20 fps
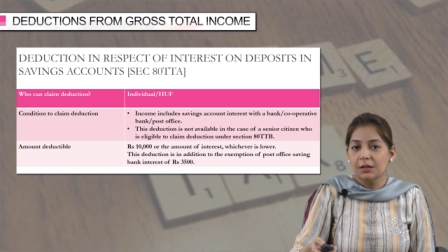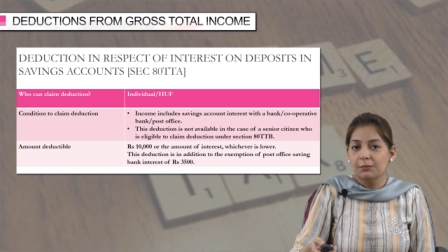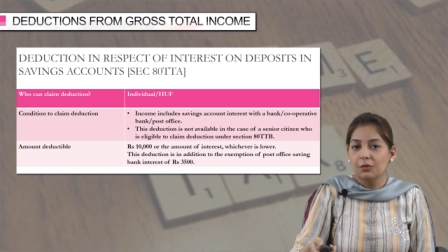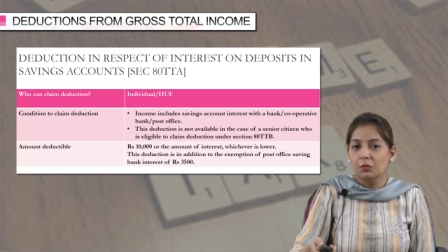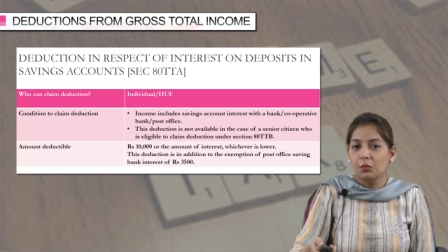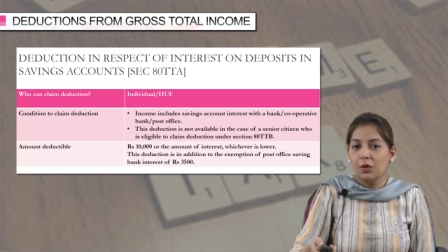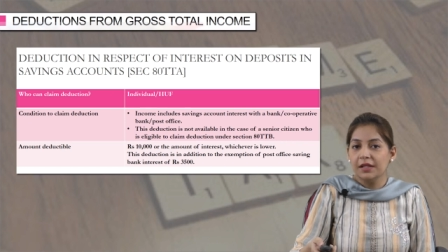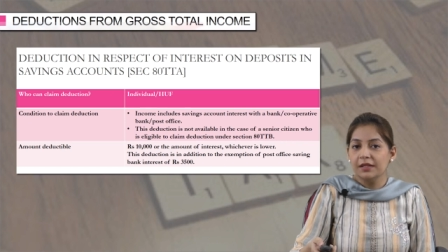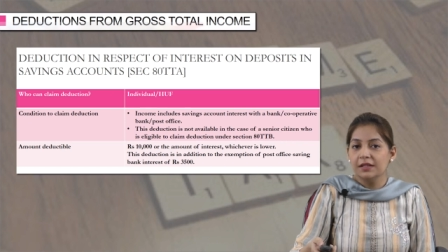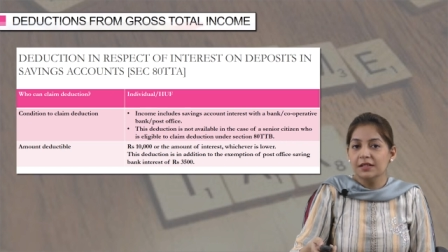
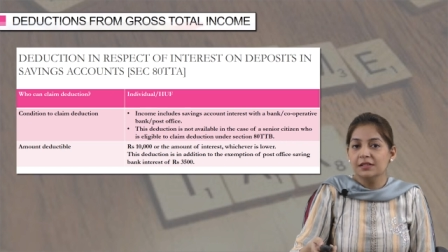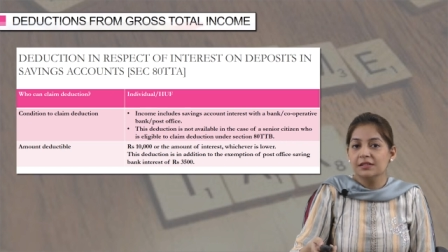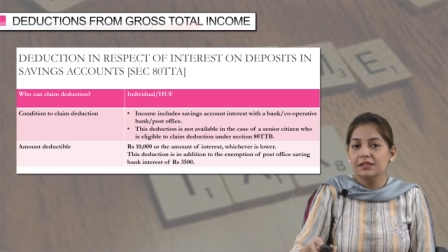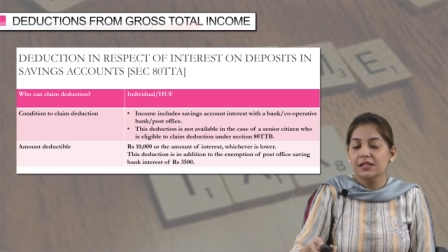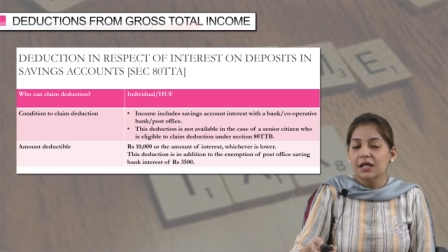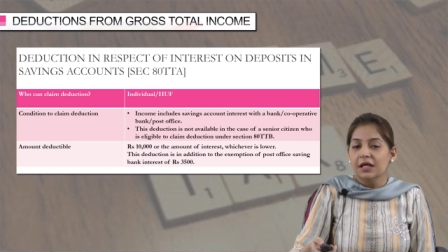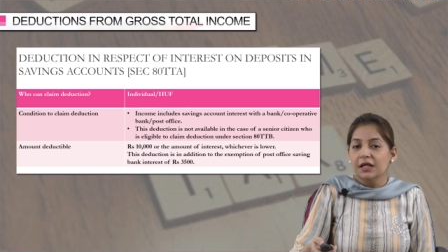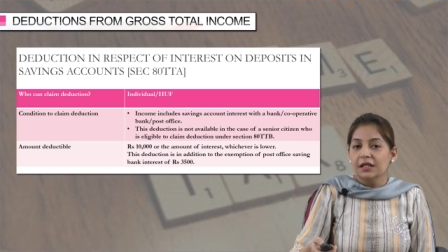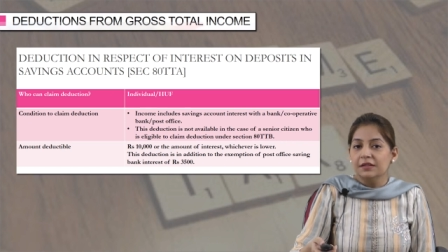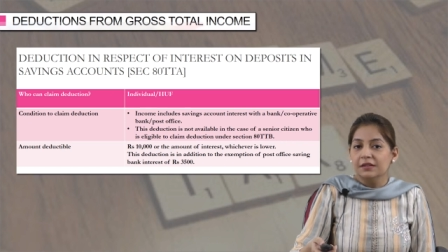Number one is
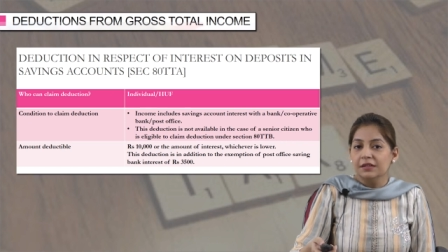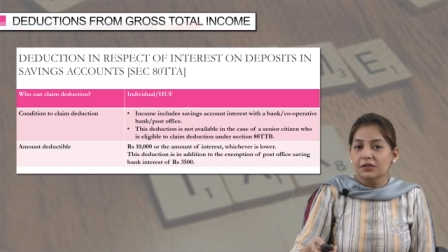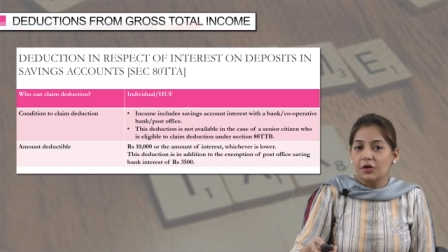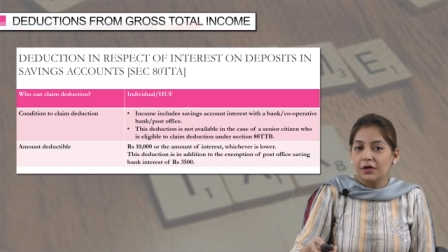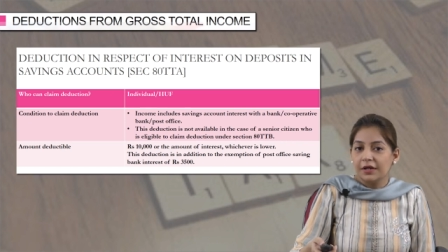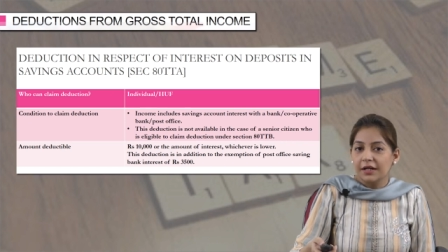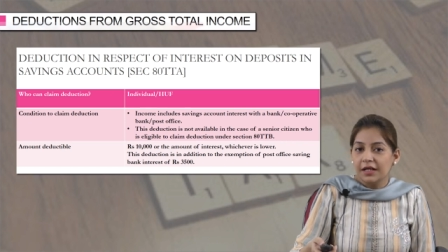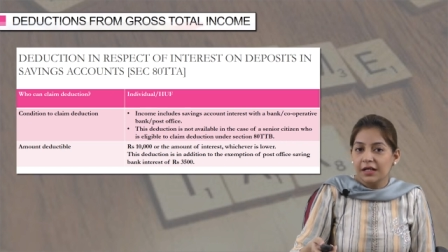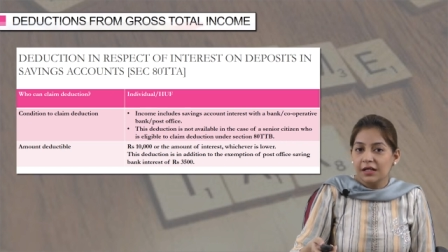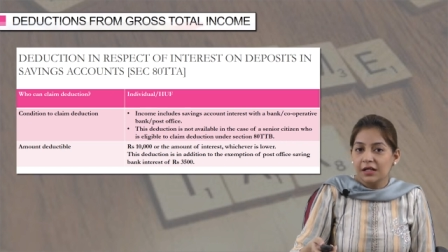the,
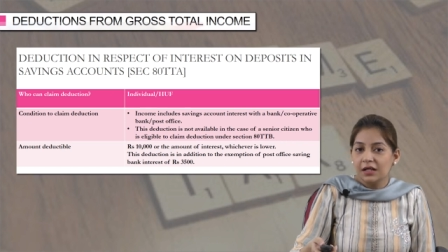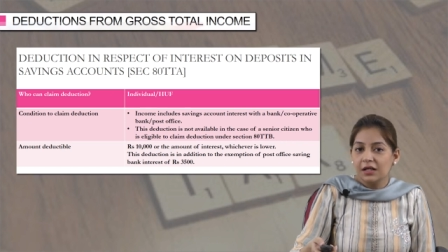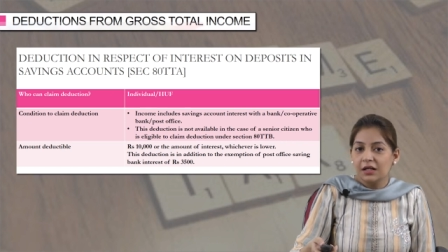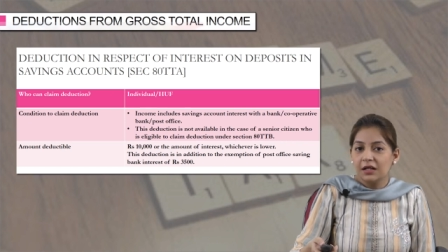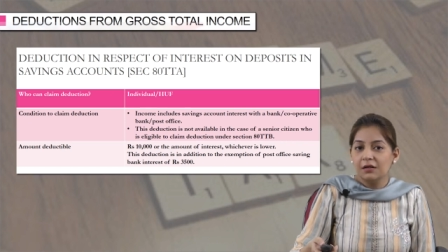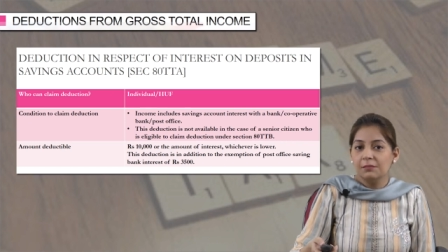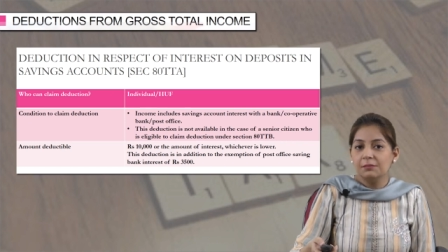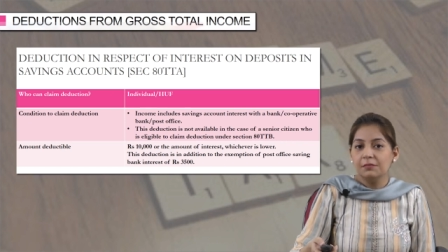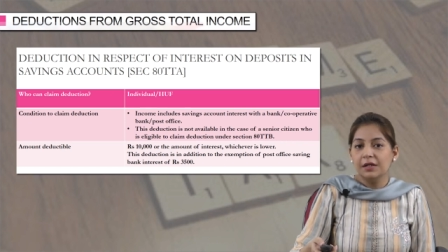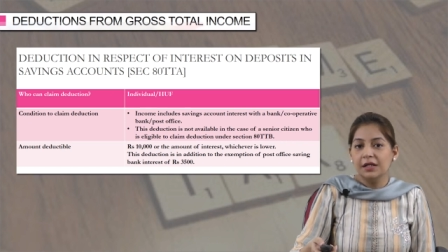your
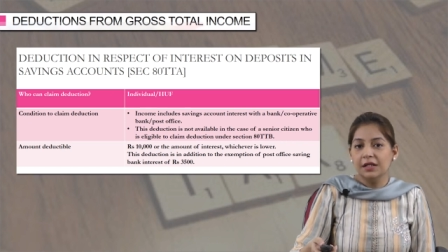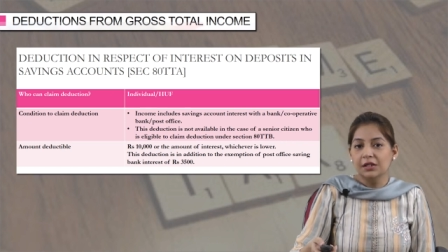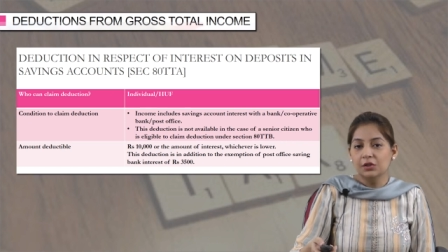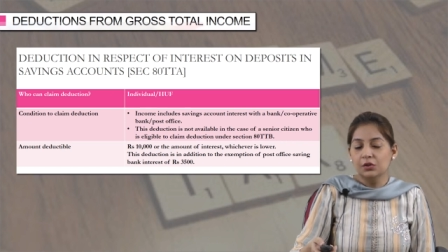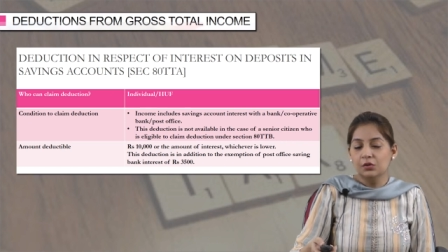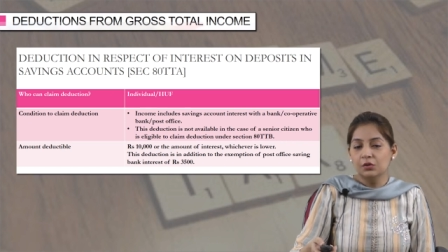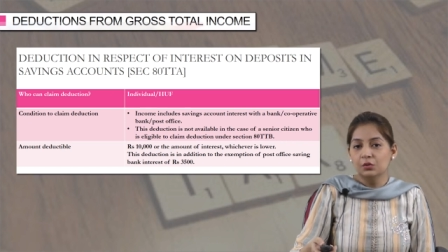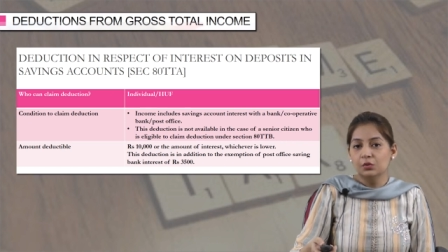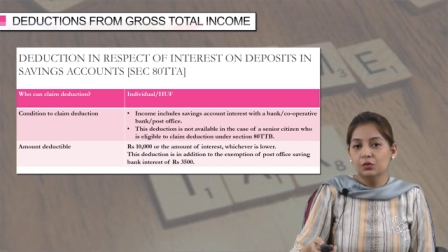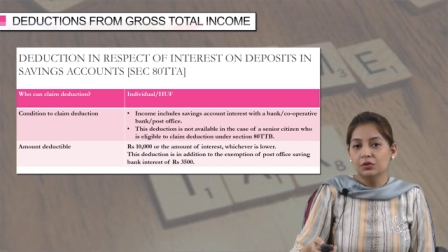income
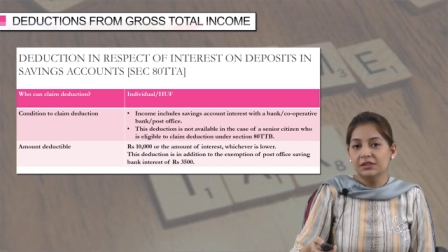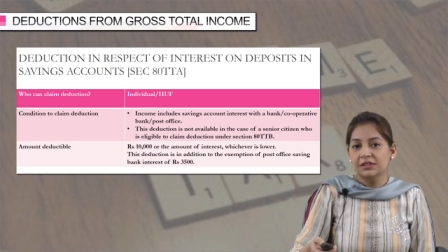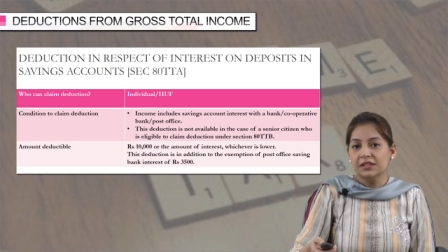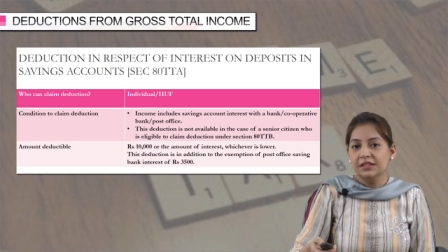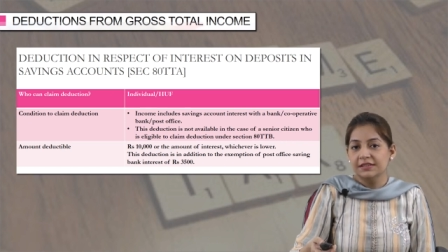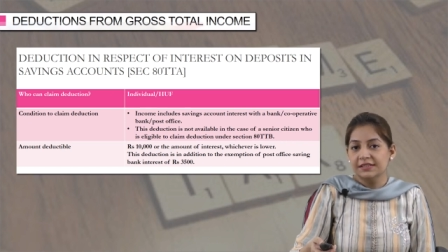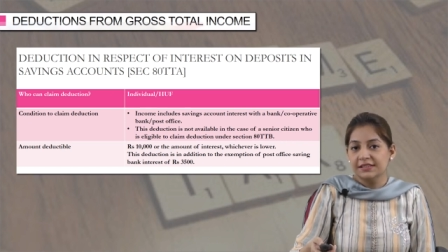includes